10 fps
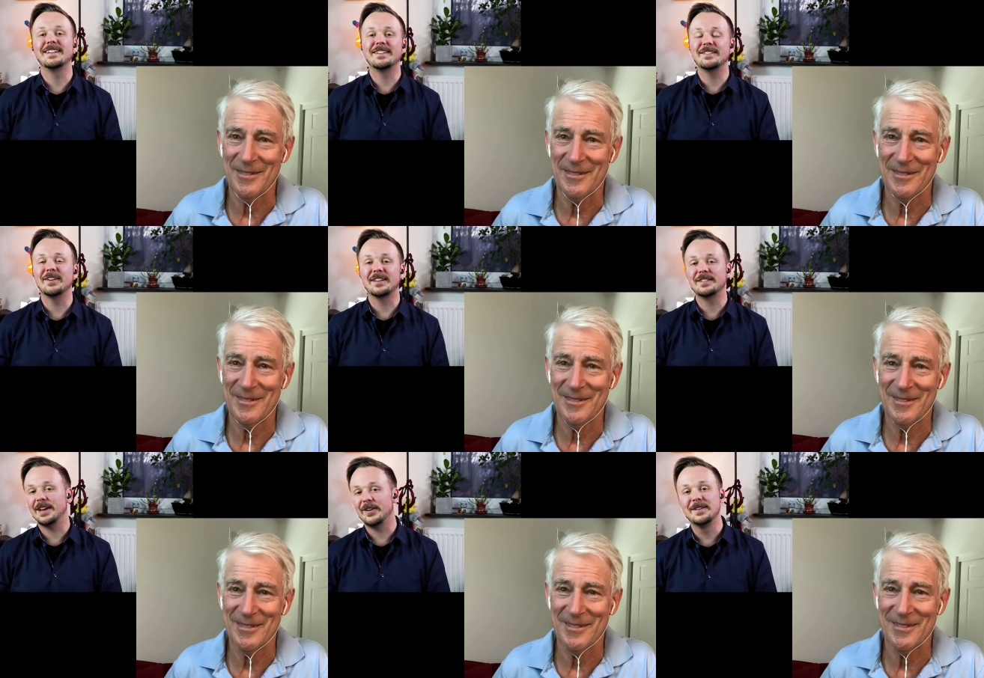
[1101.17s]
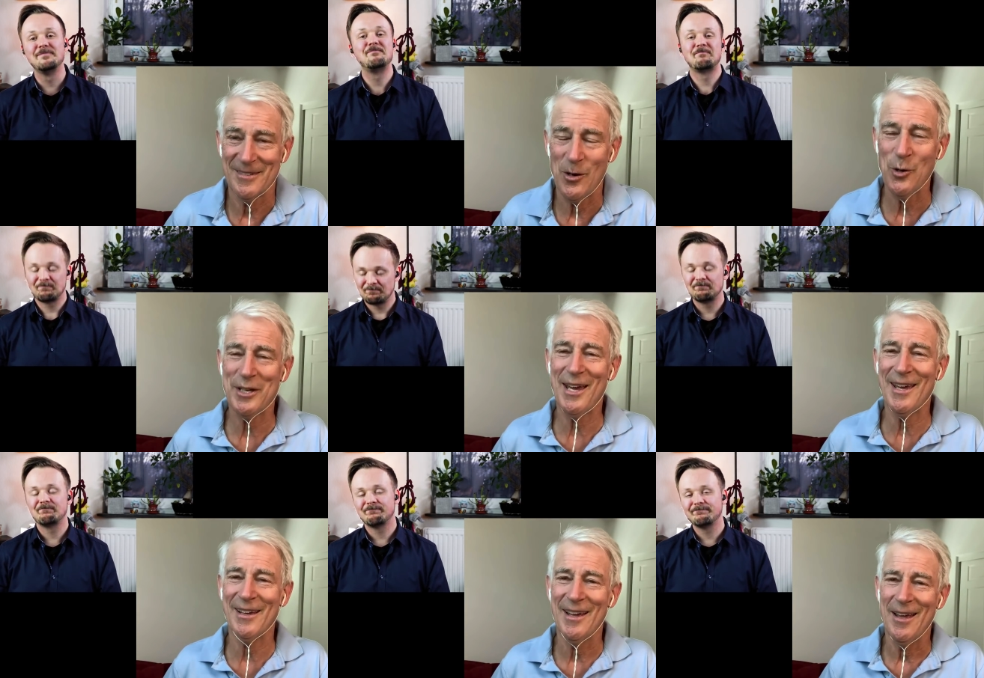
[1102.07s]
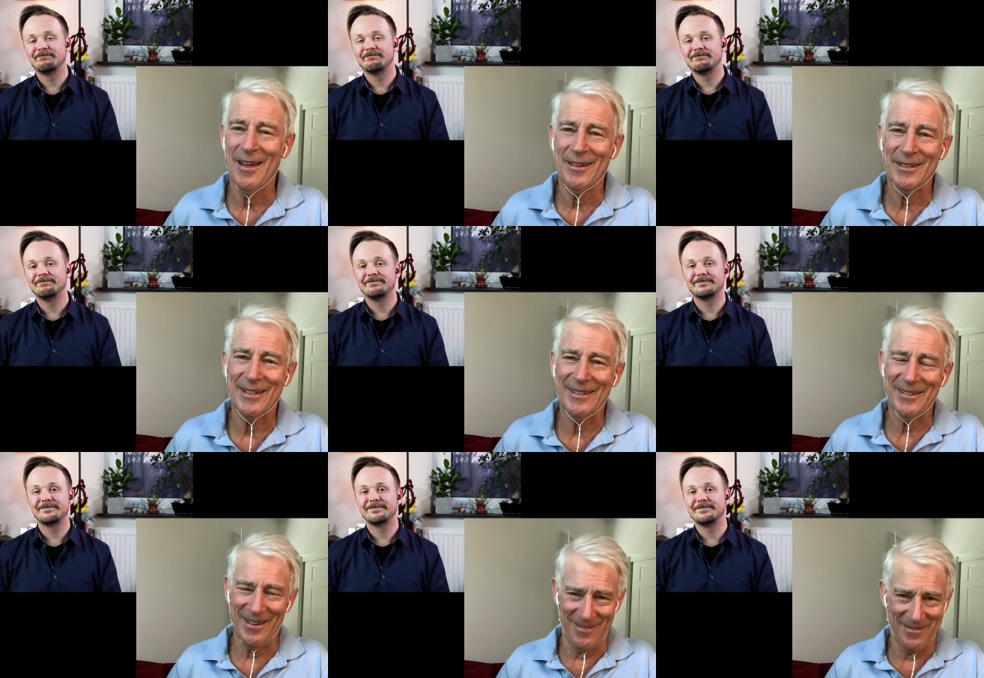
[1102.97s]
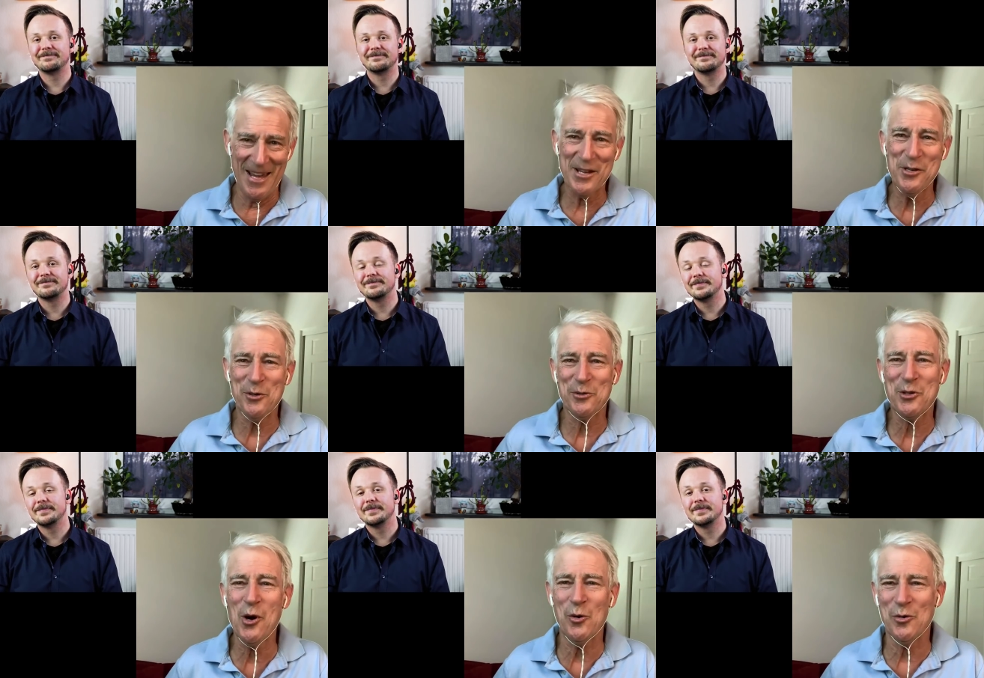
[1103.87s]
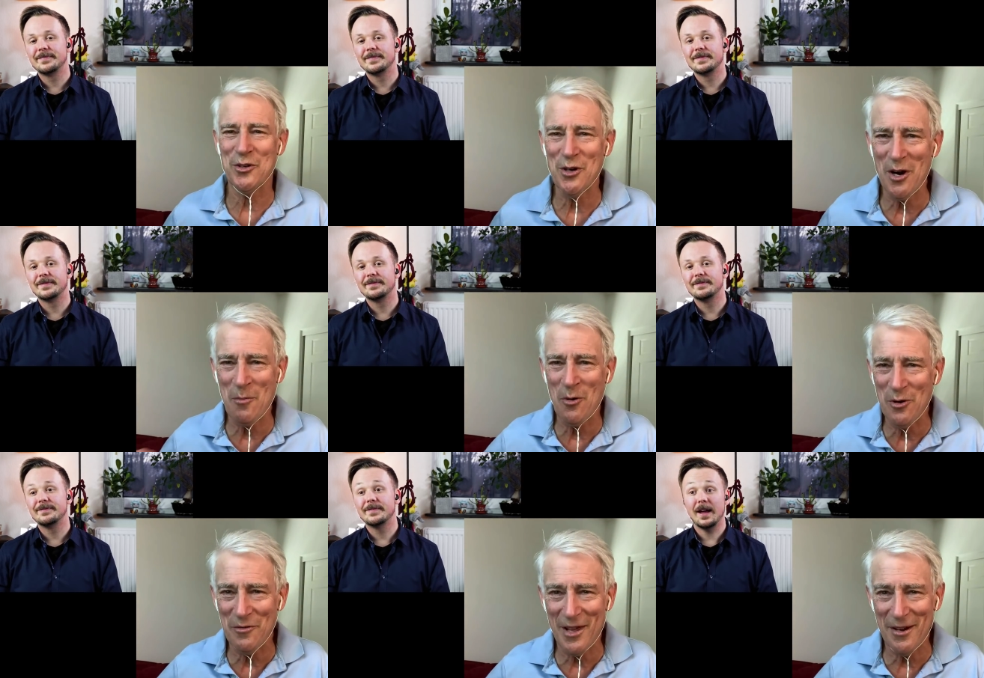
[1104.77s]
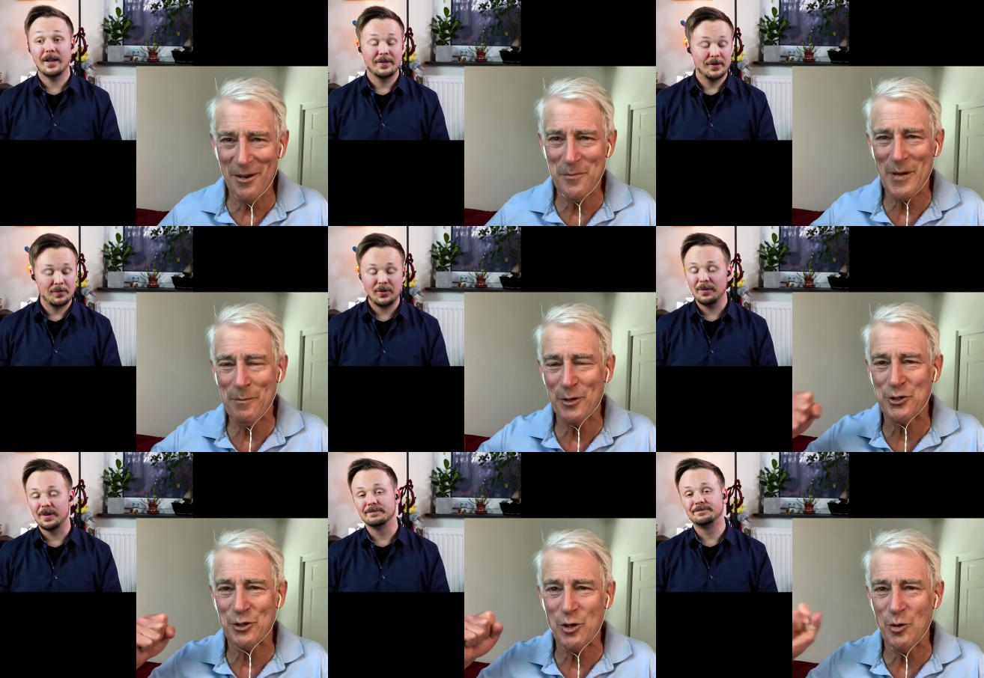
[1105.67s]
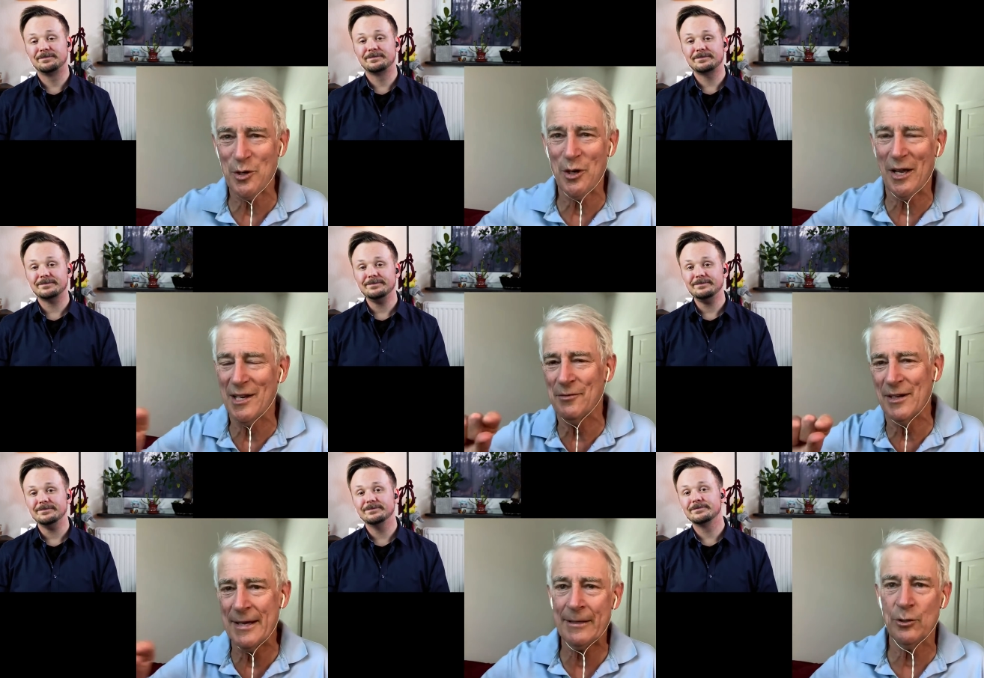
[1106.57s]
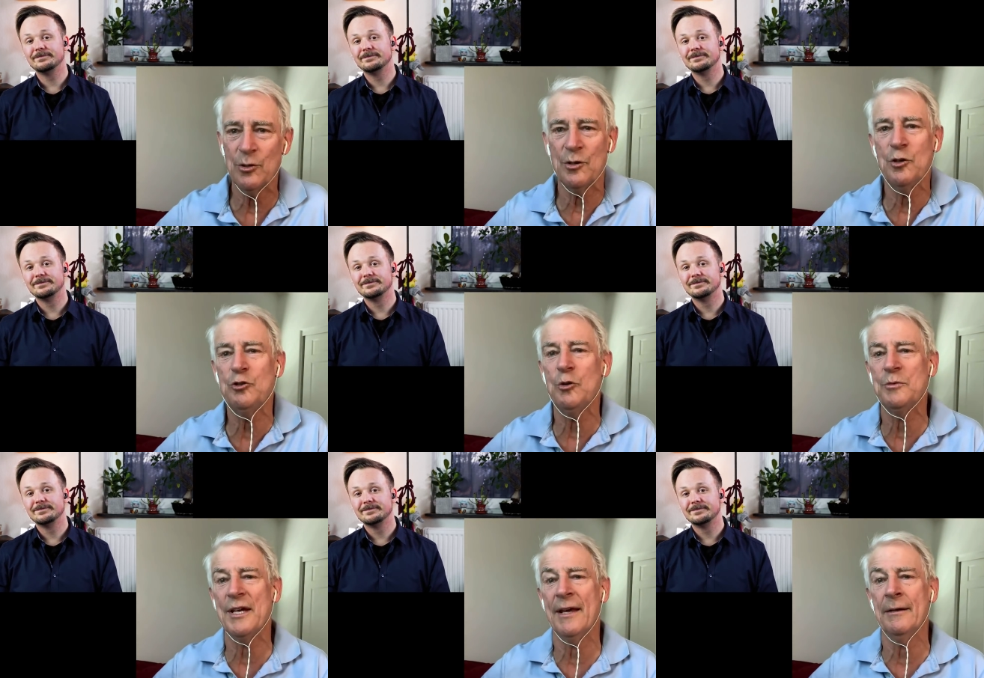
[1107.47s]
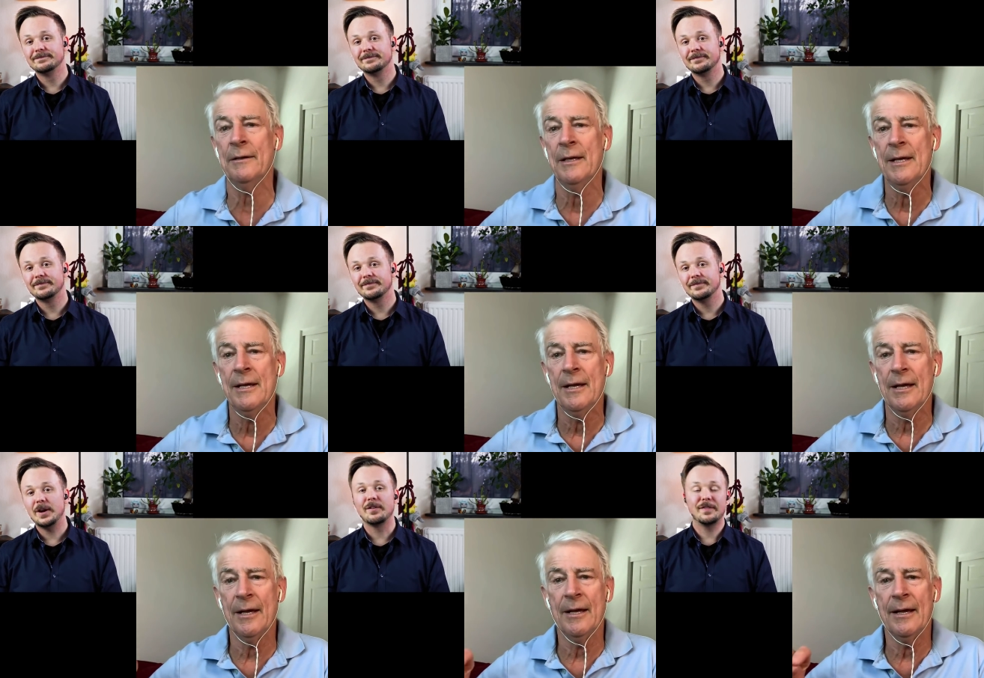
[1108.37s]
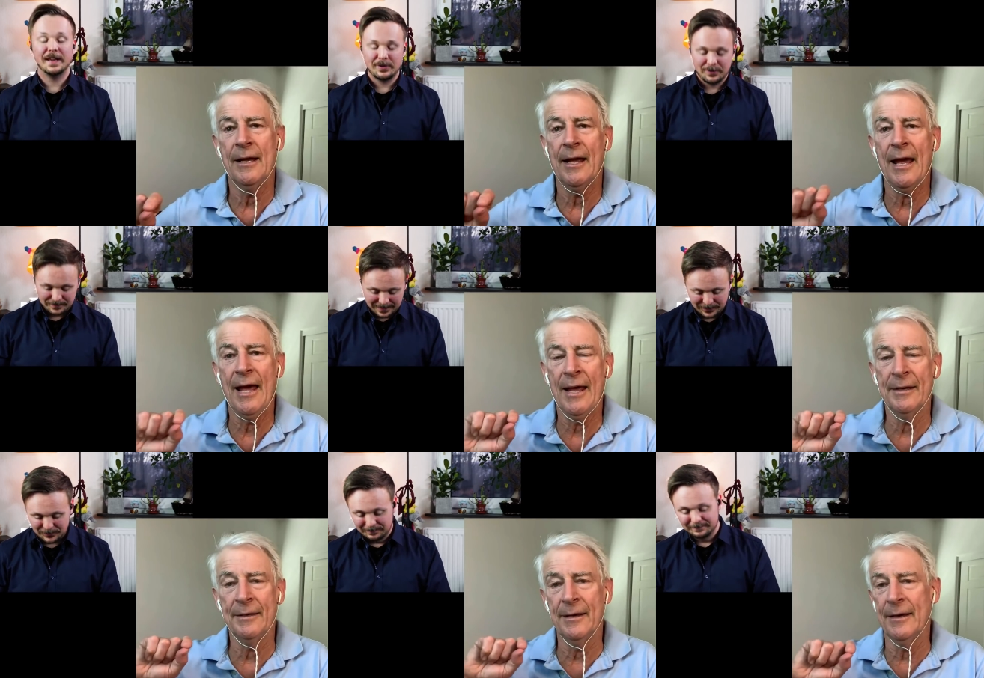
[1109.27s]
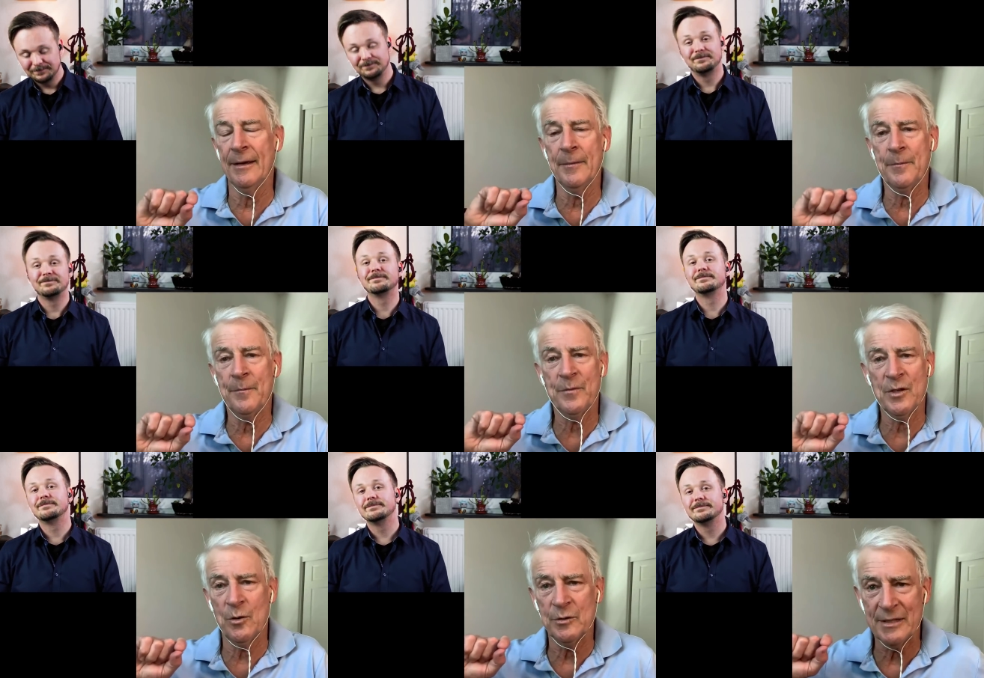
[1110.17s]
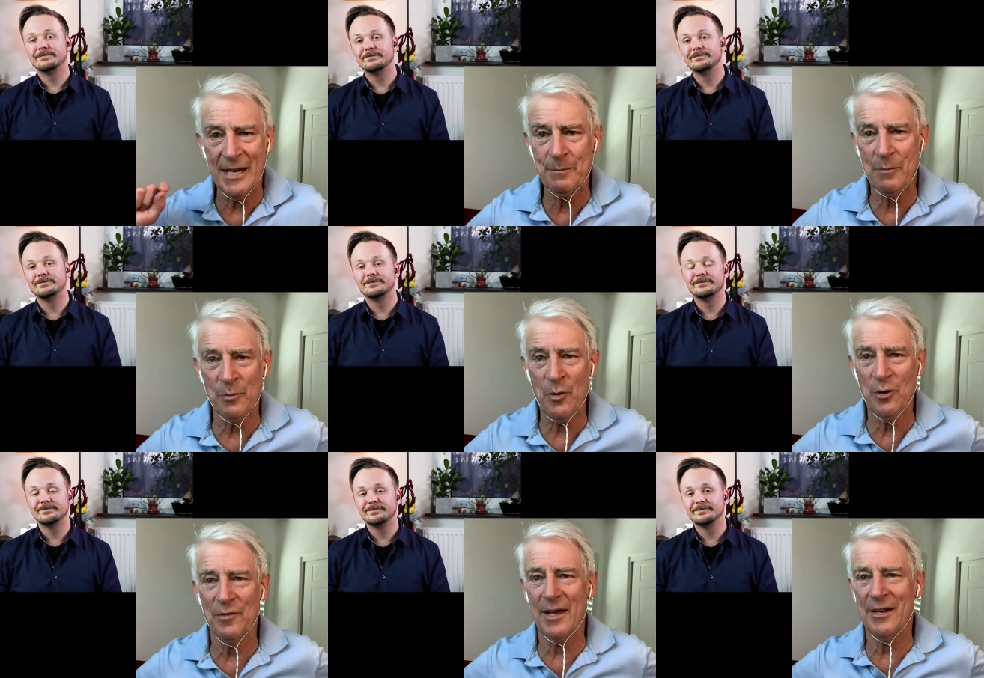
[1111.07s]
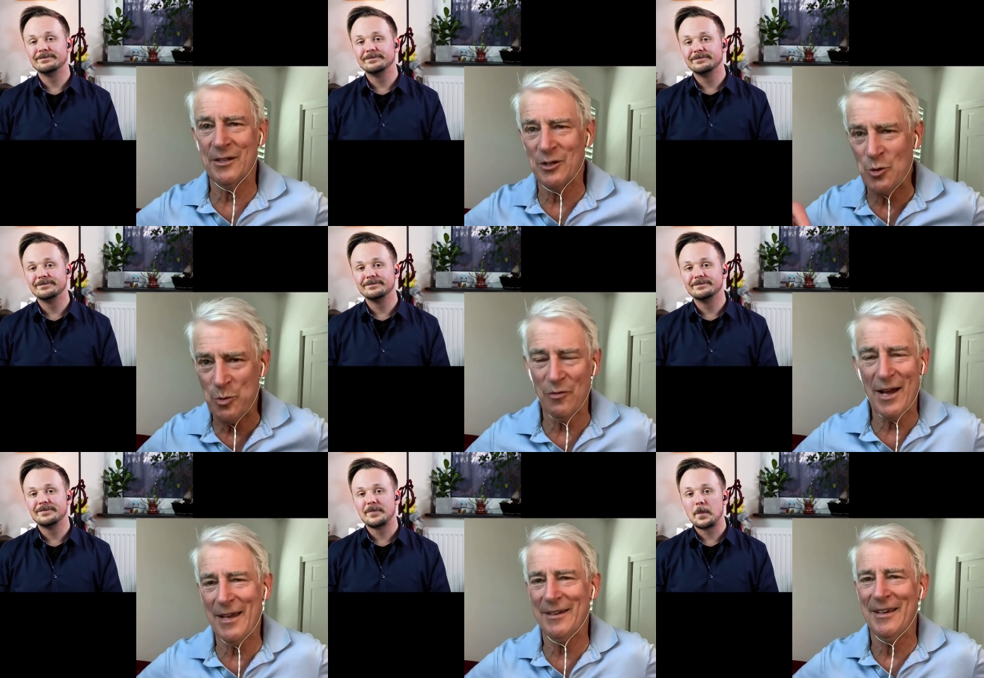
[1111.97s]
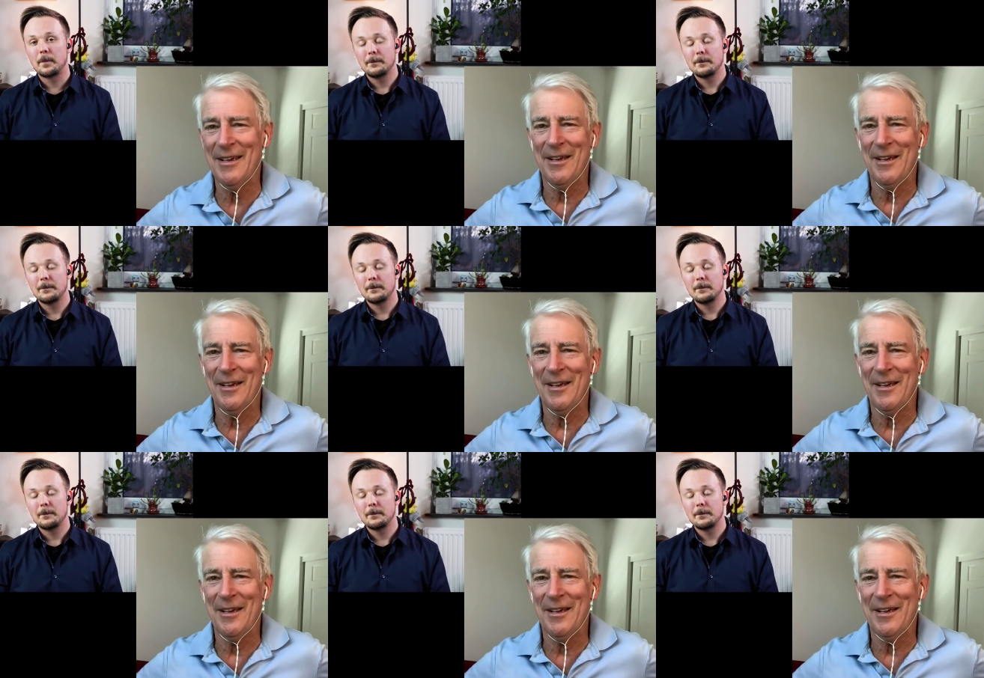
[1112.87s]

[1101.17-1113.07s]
Speaker 1: that it's not as scary.
Speaker 2: Okay. Thank you. So, you're a motivator, and ah, people no should go to your, I'll leave a link to your YouTube channel. Uh, oh, thank you. And, uh, thank you. Uh, you know, get people motivated and you provide,